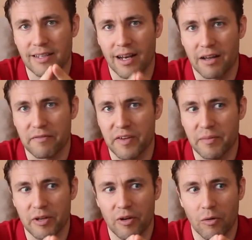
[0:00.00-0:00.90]
Salah and
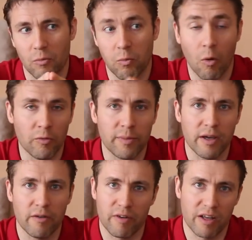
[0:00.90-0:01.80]
Firmino won't
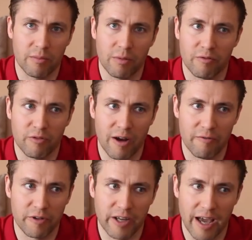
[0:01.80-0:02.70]
be available for
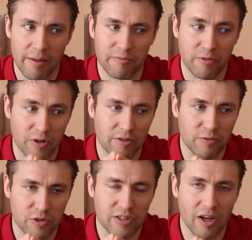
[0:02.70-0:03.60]
every game for
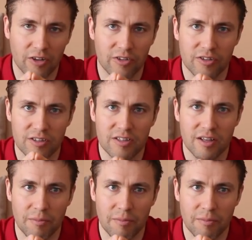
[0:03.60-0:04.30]
for starters